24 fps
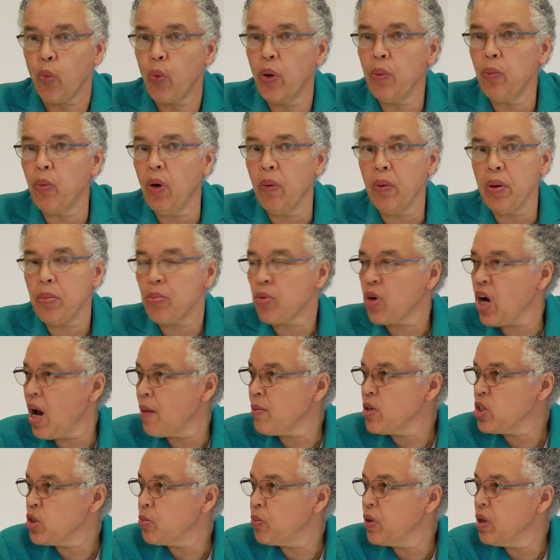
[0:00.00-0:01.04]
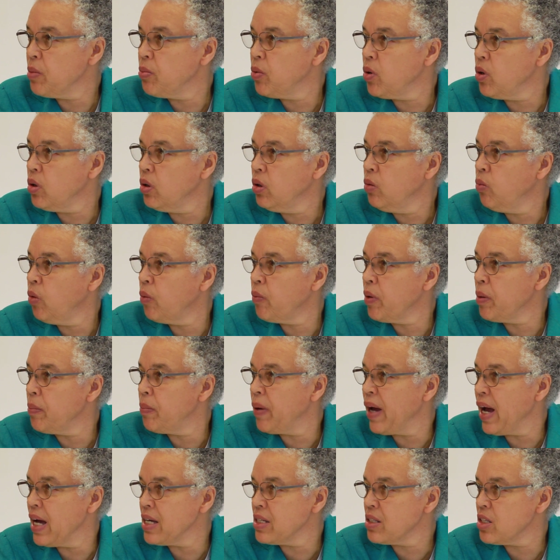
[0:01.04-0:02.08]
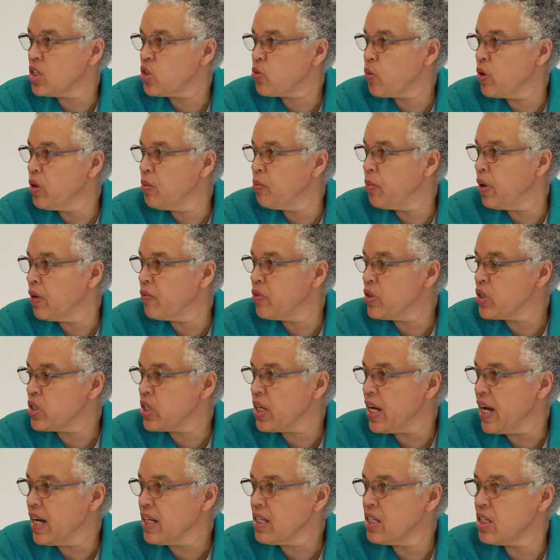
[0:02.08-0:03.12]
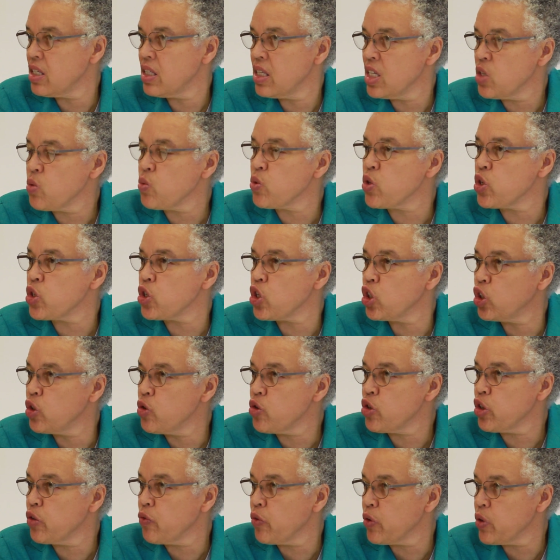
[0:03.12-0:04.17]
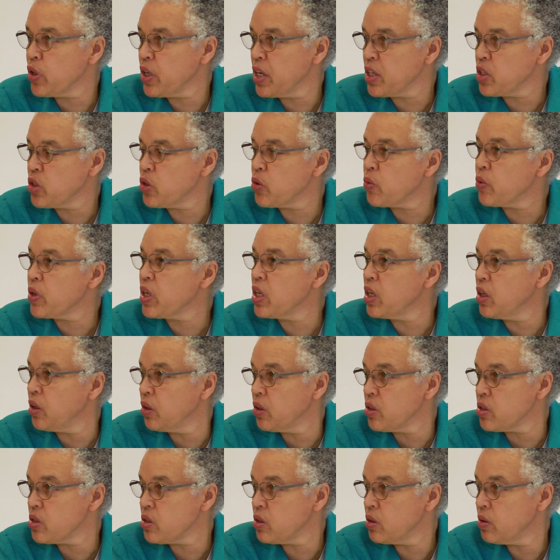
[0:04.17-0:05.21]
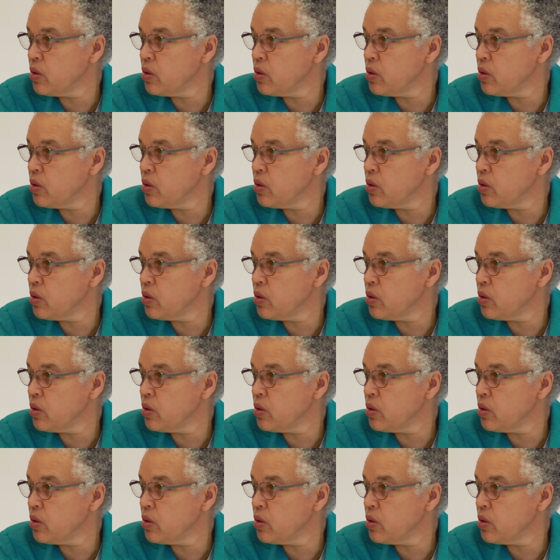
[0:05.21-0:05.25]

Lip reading: What we promised people when we passed the sweetened beverage tax is this was a solution for the next 3 years.